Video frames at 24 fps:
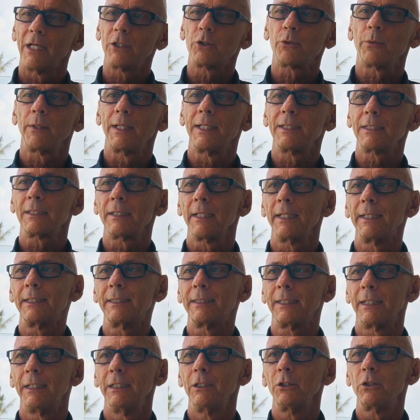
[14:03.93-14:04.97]

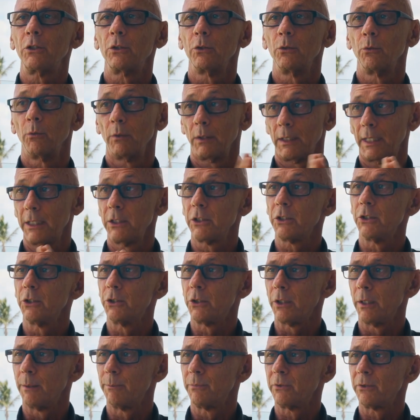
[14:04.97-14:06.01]
translates into
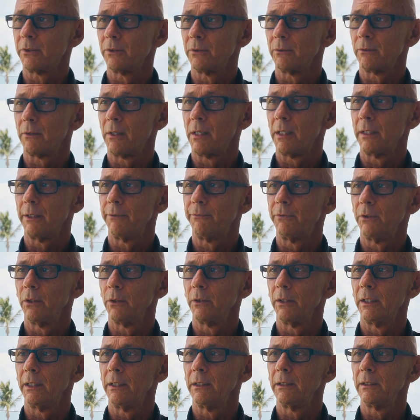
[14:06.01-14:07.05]
relationships, right? If you're
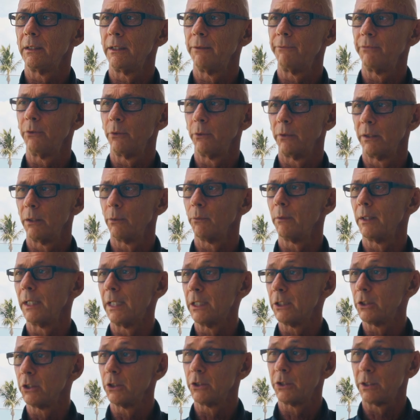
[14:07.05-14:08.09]
in a
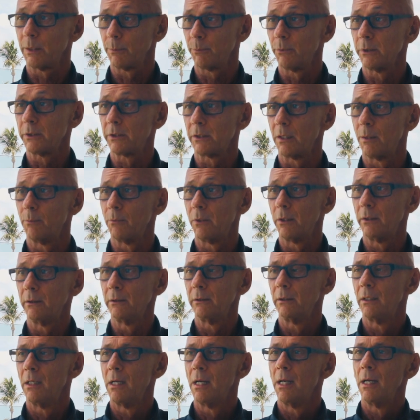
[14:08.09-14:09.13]
relationship with someone,
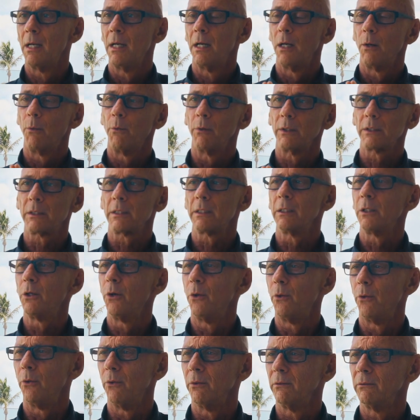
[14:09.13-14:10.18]
what's the
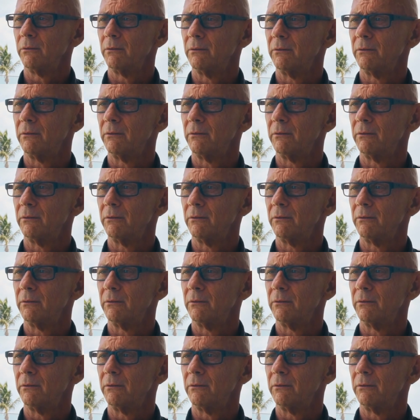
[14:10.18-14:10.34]
goal?